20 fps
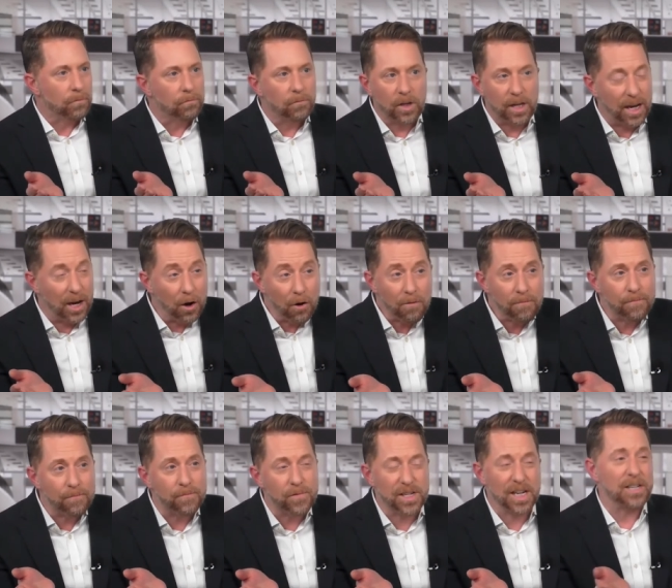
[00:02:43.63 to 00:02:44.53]
year,
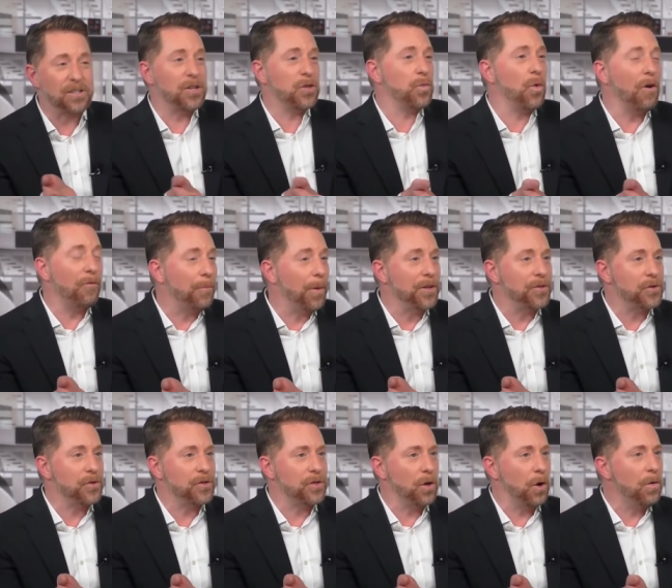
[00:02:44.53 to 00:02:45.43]
six to 12 months
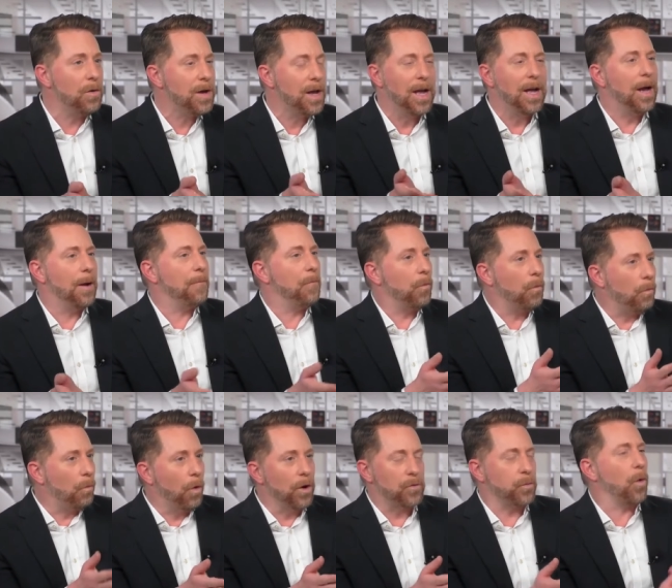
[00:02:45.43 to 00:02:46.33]
or so.
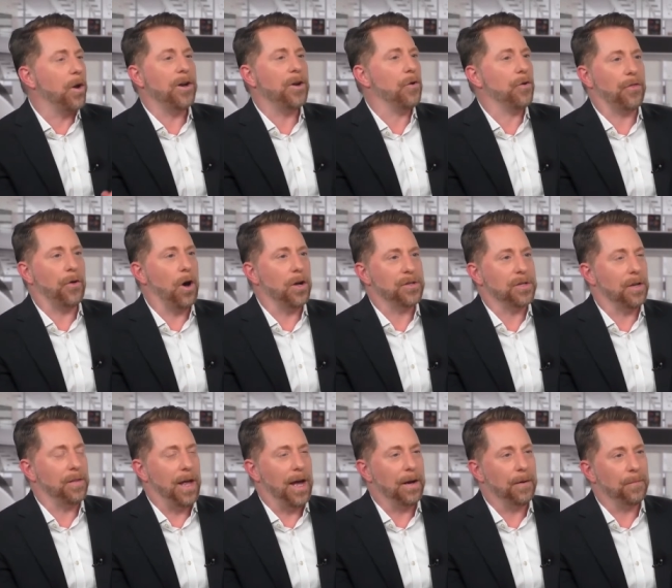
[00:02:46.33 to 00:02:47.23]
What, what are your thoughts
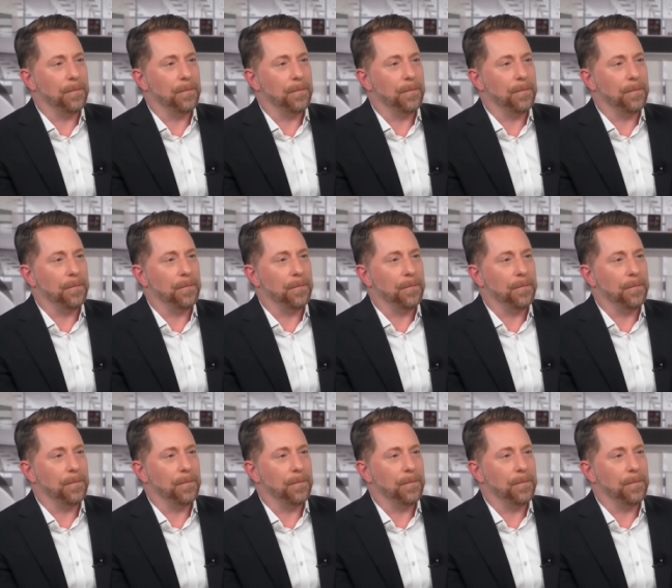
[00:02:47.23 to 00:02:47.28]
on that?